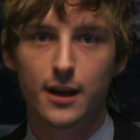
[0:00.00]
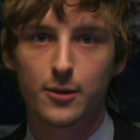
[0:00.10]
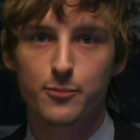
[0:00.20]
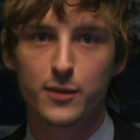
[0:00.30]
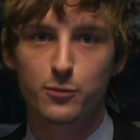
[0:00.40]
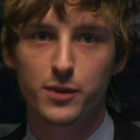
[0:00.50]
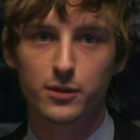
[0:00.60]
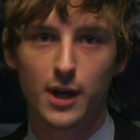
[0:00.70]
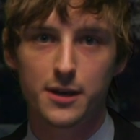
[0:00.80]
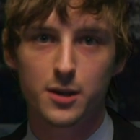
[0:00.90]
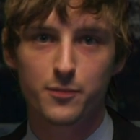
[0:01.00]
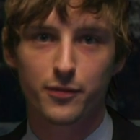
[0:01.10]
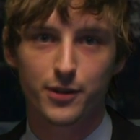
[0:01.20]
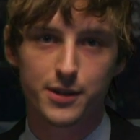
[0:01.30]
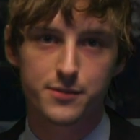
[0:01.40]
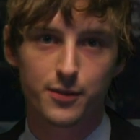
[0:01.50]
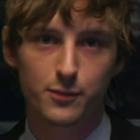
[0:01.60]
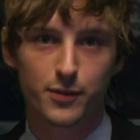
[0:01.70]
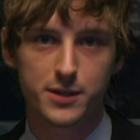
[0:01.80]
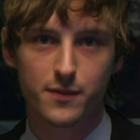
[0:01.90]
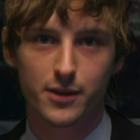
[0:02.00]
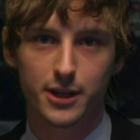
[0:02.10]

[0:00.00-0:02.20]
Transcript: and with a lineup for this film festival